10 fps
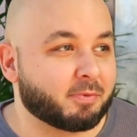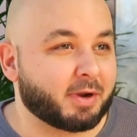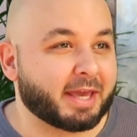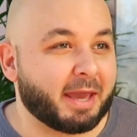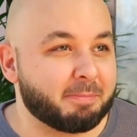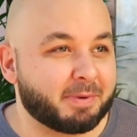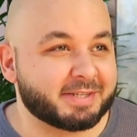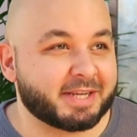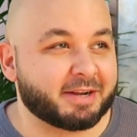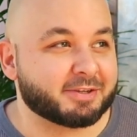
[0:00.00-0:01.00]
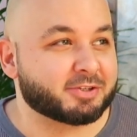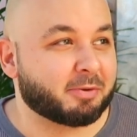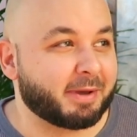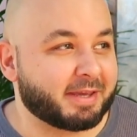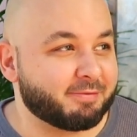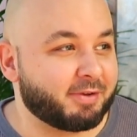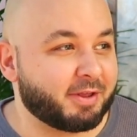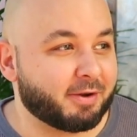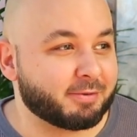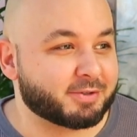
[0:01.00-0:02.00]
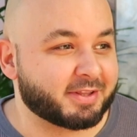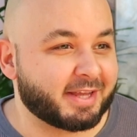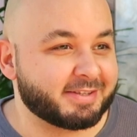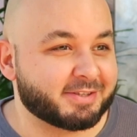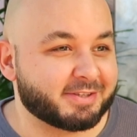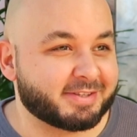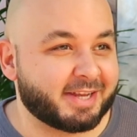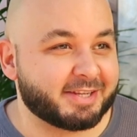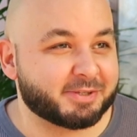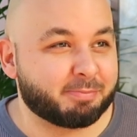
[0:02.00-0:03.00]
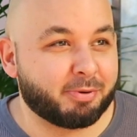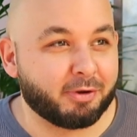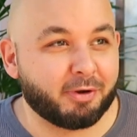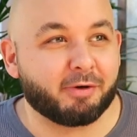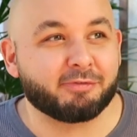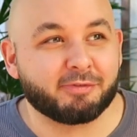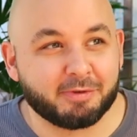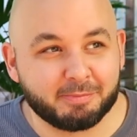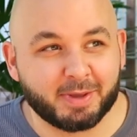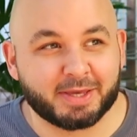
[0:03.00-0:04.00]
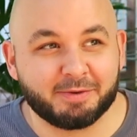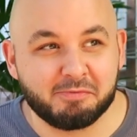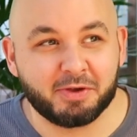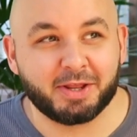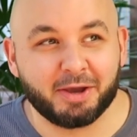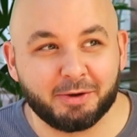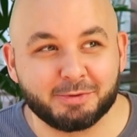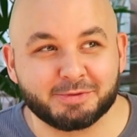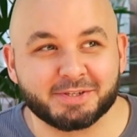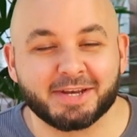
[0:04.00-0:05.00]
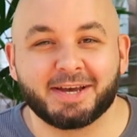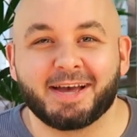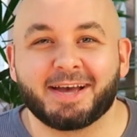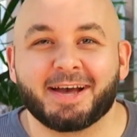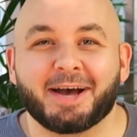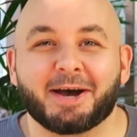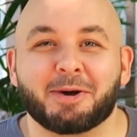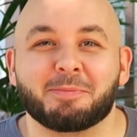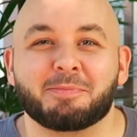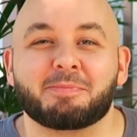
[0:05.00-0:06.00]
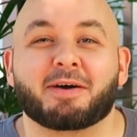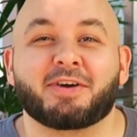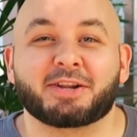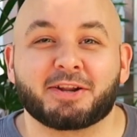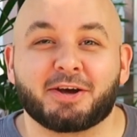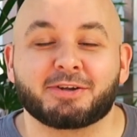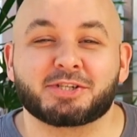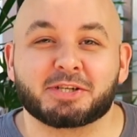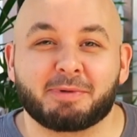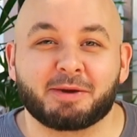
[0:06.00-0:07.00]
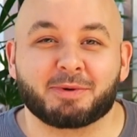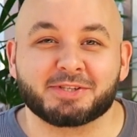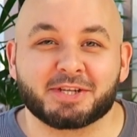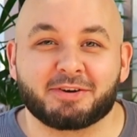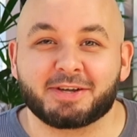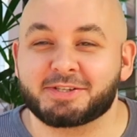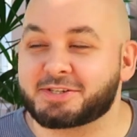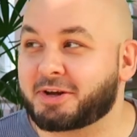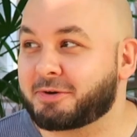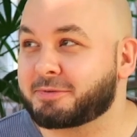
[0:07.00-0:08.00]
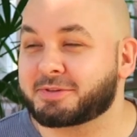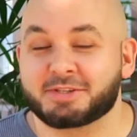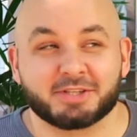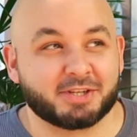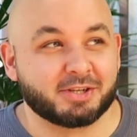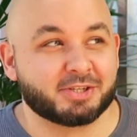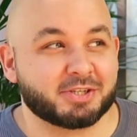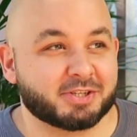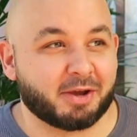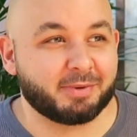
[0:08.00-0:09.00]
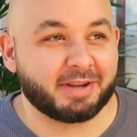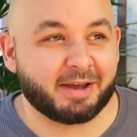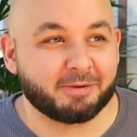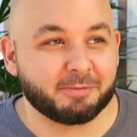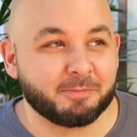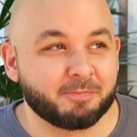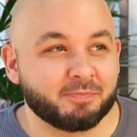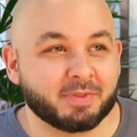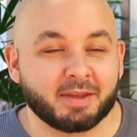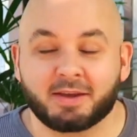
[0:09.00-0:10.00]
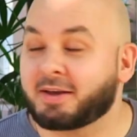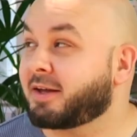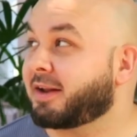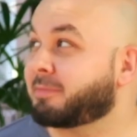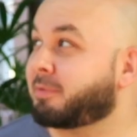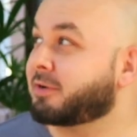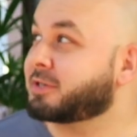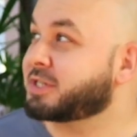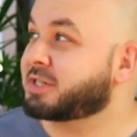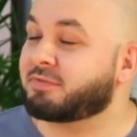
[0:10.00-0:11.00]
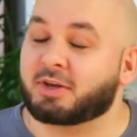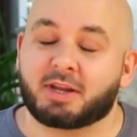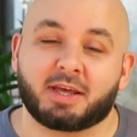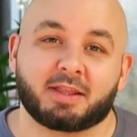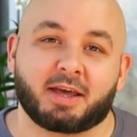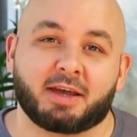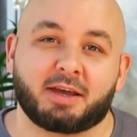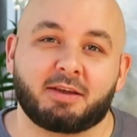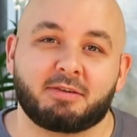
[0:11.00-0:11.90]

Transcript: I get busy and I stop making videos, I then tend to put off making videos. But I've had an urge to make one tonight, so the sun's just going down. And apologies if you can hear that